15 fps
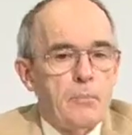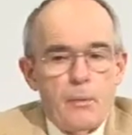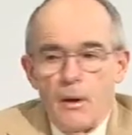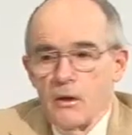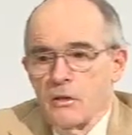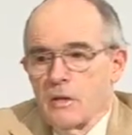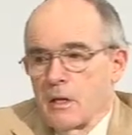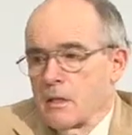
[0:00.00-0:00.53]

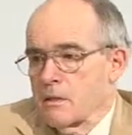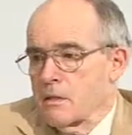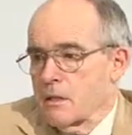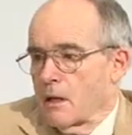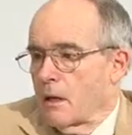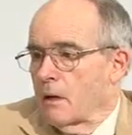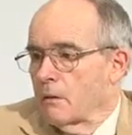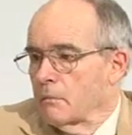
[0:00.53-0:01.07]
Paul says,
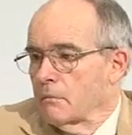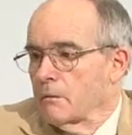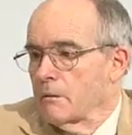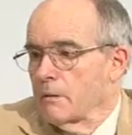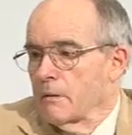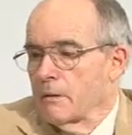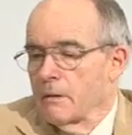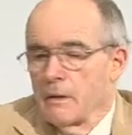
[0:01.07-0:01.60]
uh,
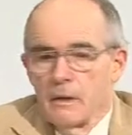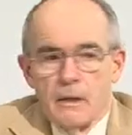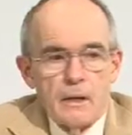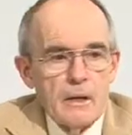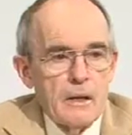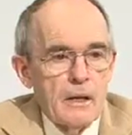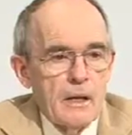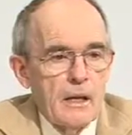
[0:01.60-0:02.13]

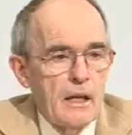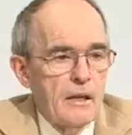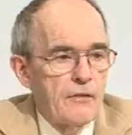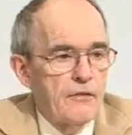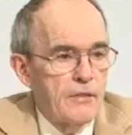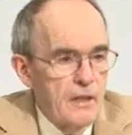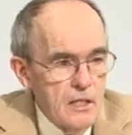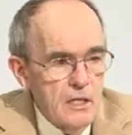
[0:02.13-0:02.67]

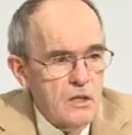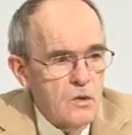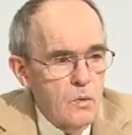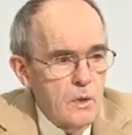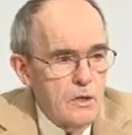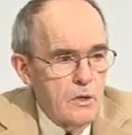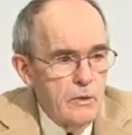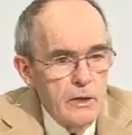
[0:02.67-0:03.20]
if this is
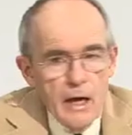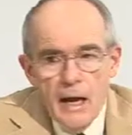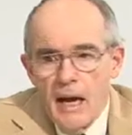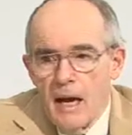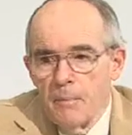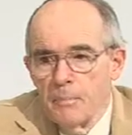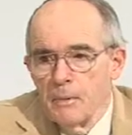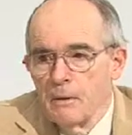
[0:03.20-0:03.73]
what's going to
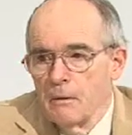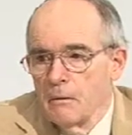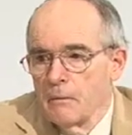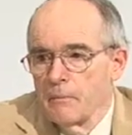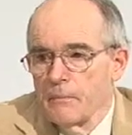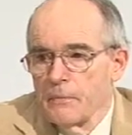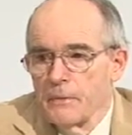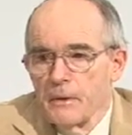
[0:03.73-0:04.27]
happen,
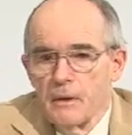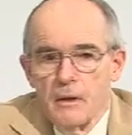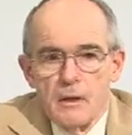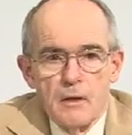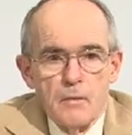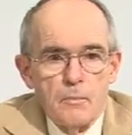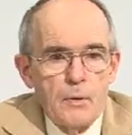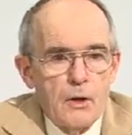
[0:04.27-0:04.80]

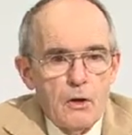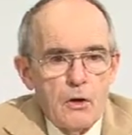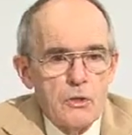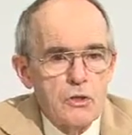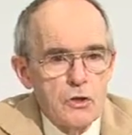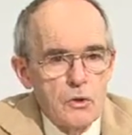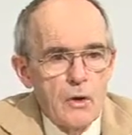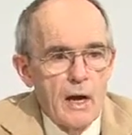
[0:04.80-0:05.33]

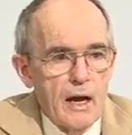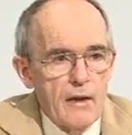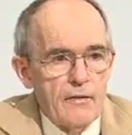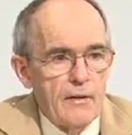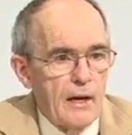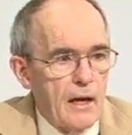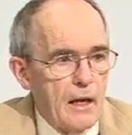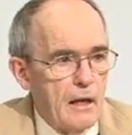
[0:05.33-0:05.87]
because you
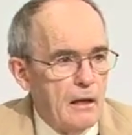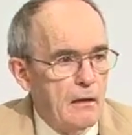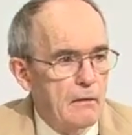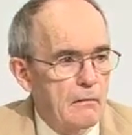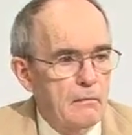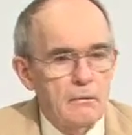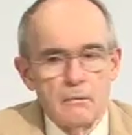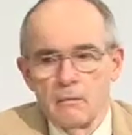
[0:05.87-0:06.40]
have a,
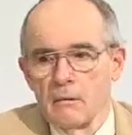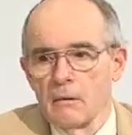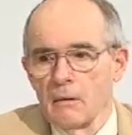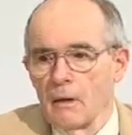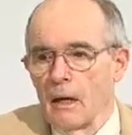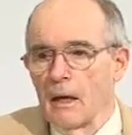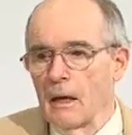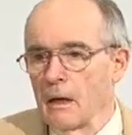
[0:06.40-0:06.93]

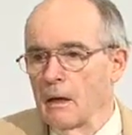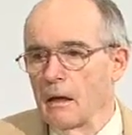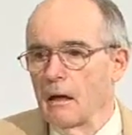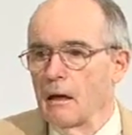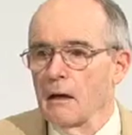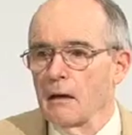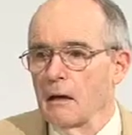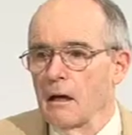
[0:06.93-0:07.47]
a,
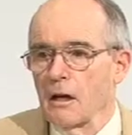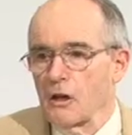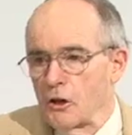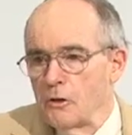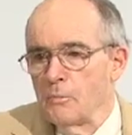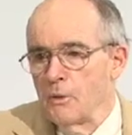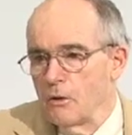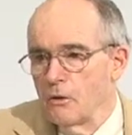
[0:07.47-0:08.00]
uh, a
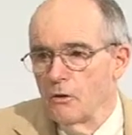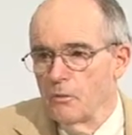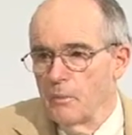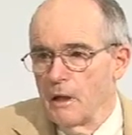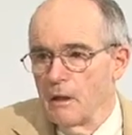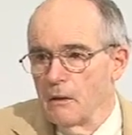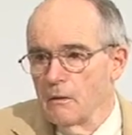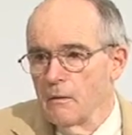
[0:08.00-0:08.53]
communal
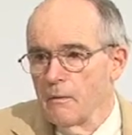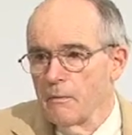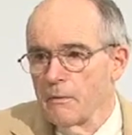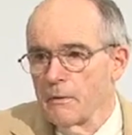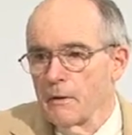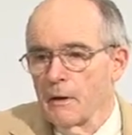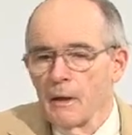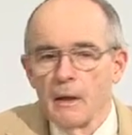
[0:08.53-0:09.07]
meal,
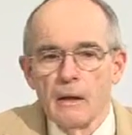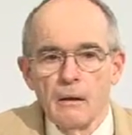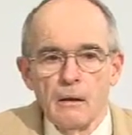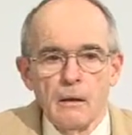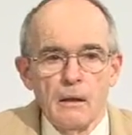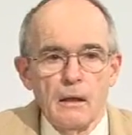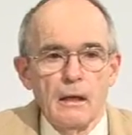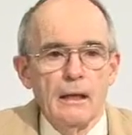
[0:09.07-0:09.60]

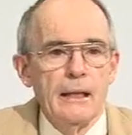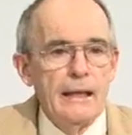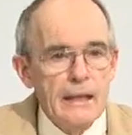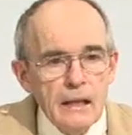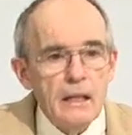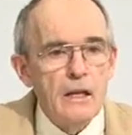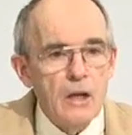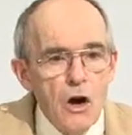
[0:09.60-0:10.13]

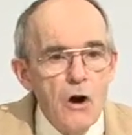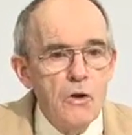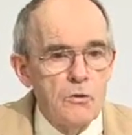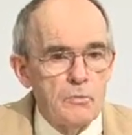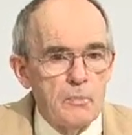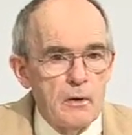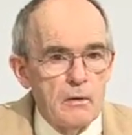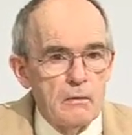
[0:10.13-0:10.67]
eat at
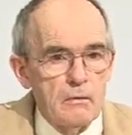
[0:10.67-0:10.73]
home.